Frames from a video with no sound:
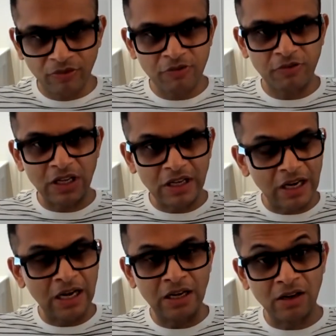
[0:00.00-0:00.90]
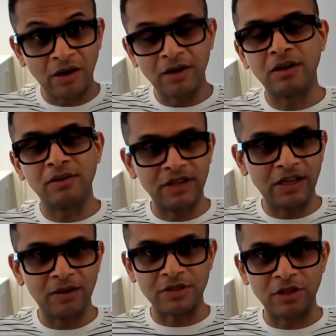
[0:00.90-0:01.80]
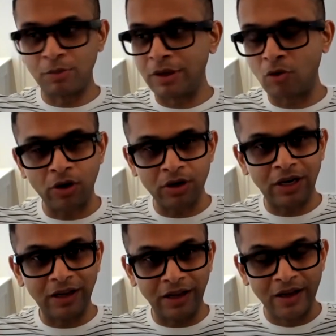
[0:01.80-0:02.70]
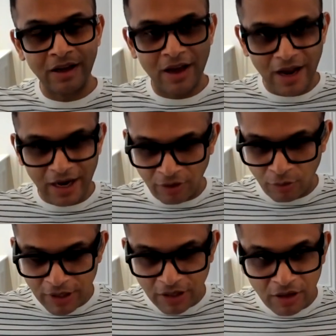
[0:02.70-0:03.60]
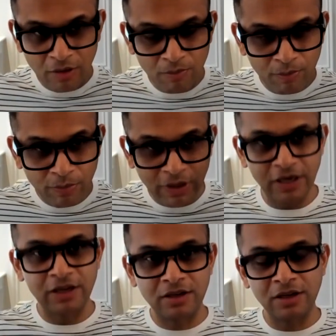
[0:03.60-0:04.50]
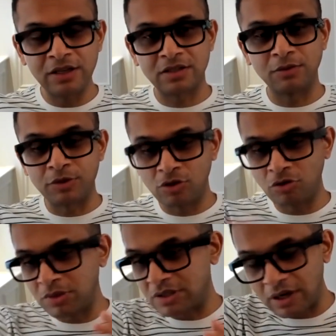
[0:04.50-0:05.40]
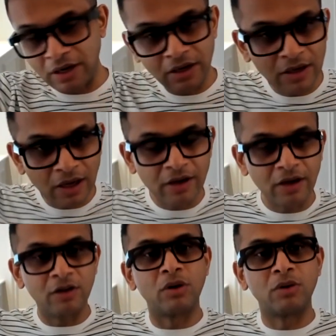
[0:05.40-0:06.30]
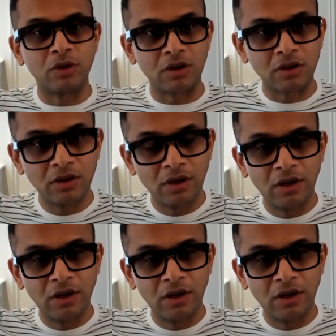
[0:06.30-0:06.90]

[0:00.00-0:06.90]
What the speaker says: 50, 80, 100 VMs. They would be coordinating, and they would be completely subsume this entire end-to-end work.